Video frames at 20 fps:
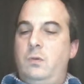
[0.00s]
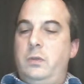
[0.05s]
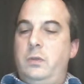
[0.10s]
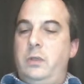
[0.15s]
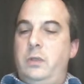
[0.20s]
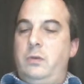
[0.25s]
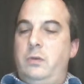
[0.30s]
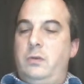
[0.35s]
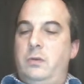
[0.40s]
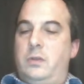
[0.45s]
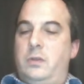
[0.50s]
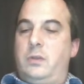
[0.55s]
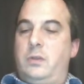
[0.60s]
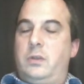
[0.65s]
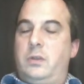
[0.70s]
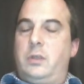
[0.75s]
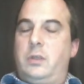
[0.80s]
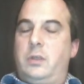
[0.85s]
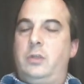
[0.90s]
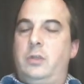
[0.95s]
users
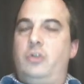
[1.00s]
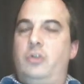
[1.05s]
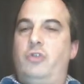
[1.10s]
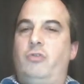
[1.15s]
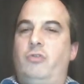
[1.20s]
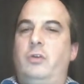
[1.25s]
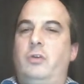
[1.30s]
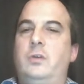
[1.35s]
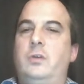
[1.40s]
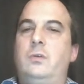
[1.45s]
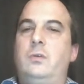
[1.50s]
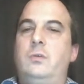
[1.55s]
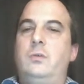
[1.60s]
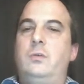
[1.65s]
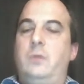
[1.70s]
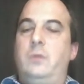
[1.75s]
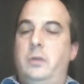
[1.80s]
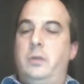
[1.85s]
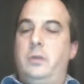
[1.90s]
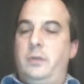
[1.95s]
control
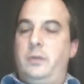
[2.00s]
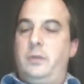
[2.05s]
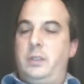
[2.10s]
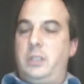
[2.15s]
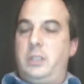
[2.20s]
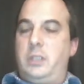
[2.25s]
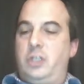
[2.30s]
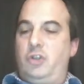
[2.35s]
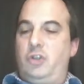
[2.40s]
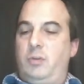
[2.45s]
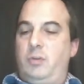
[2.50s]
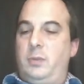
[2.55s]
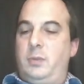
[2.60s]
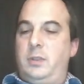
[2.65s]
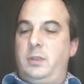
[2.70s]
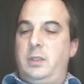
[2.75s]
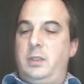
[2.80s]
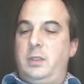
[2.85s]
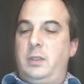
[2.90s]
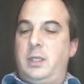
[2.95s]
the
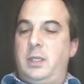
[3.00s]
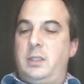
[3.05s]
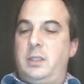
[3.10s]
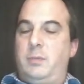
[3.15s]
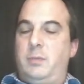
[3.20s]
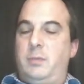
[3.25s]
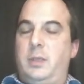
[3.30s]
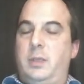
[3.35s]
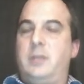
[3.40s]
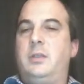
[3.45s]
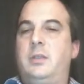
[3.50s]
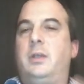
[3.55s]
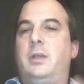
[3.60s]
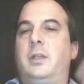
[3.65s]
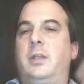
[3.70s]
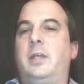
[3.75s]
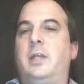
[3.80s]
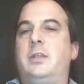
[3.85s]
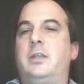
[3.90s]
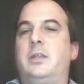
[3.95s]
distributed database
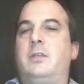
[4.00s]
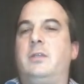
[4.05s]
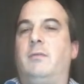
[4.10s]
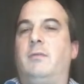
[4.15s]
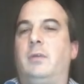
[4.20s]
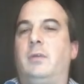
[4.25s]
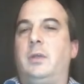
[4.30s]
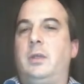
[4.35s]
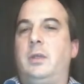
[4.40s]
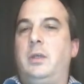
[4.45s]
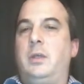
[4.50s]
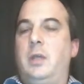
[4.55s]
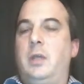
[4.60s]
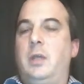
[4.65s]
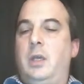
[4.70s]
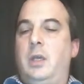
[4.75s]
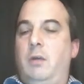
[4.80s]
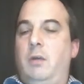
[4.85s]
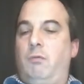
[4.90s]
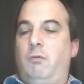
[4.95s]
collectively
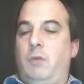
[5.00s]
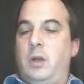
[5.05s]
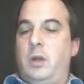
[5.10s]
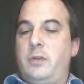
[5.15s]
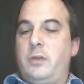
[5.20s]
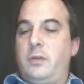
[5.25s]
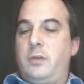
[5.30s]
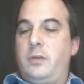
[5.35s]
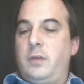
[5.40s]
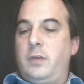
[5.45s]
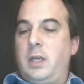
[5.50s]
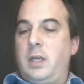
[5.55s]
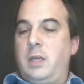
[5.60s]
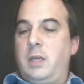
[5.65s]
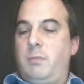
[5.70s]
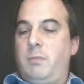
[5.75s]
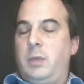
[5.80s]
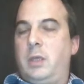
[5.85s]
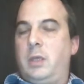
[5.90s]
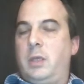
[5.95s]
rather than it
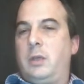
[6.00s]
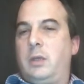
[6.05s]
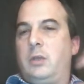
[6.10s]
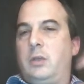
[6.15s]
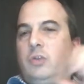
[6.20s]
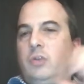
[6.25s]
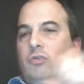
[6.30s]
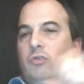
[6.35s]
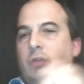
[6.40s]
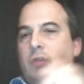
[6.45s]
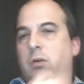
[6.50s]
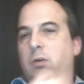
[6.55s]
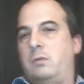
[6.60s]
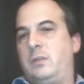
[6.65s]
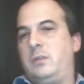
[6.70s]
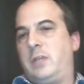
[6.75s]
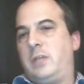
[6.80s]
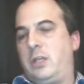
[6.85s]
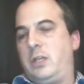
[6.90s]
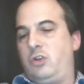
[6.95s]
being controlled
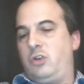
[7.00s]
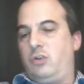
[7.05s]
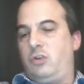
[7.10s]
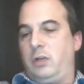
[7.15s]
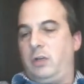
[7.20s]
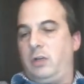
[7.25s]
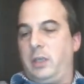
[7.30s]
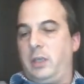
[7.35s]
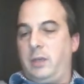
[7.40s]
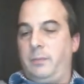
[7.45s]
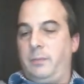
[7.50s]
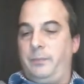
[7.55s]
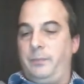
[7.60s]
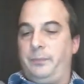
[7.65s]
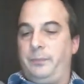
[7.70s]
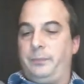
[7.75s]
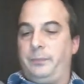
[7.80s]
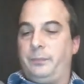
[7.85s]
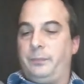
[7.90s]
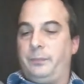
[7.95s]
centrally.
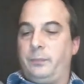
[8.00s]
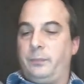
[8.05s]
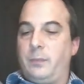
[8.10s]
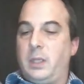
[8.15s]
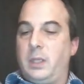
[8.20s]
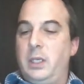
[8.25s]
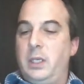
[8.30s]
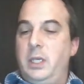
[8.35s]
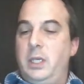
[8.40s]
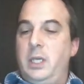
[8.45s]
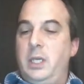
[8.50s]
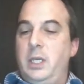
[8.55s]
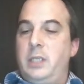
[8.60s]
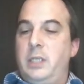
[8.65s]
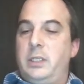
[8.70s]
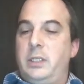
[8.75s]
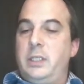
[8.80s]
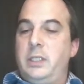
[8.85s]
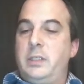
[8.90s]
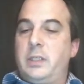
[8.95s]

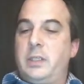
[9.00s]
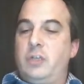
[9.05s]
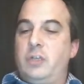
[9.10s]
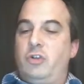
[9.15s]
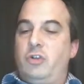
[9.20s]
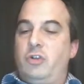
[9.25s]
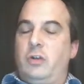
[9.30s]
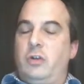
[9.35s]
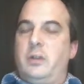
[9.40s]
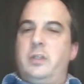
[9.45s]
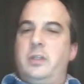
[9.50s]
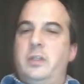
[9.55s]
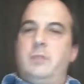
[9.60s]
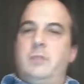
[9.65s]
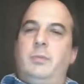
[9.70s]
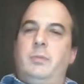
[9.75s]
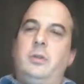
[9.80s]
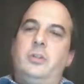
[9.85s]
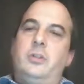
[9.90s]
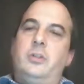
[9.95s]
Decentralized
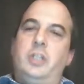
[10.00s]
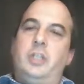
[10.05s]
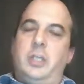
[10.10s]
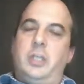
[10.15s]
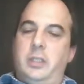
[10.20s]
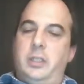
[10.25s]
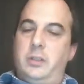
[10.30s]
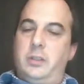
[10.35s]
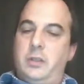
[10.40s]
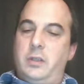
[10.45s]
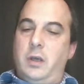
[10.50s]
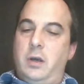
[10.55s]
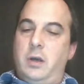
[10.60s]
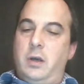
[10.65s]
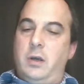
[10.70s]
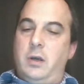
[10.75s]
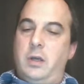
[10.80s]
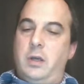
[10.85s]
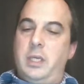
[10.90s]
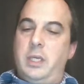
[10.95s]
blockchains
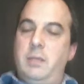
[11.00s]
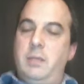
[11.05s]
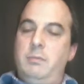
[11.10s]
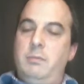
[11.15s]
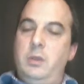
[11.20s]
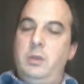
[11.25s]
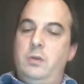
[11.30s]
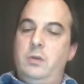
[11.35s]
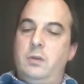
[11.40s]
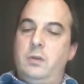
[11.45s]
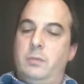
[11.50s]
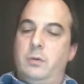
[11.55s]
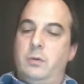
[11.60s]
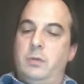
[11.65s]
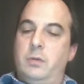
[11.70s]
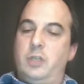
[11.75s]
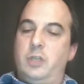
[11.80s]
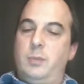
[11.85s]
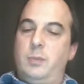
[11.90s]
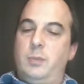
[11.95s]
are immutable,
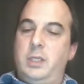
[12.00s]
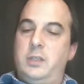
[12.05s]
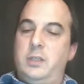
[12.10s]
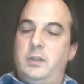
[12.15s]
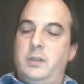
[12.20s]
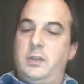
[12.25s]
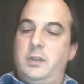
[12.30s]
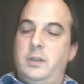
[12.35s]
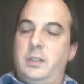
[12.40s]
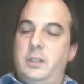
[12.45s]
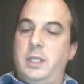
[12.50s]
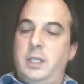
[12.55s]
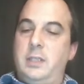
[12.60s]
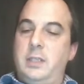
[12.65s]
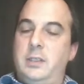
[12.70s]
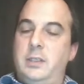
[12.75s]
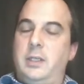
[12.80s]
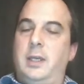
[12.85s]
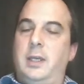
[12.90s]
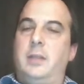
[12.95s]
which means that the data
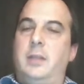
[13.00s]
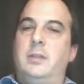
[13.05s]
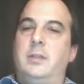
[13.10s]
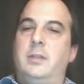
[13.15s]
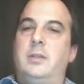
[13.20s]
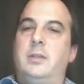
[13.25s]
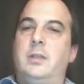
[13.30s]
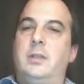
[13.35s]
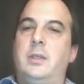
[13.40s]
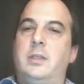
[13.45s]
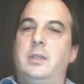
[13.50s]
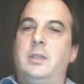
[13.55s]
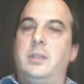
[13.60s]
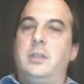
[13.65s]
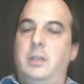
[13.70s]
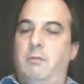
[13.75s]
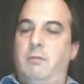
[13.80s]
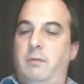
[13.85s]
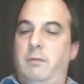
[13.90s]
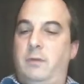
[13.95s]
entered is
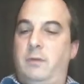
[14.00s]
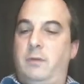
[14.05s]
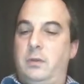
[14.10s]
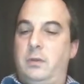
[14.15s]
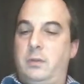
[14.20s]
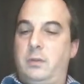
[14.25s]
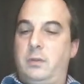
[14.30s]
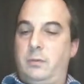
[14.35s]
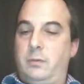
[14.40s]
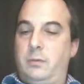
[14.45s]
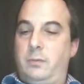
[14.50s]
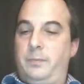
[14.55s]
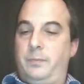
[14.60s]
irreversible.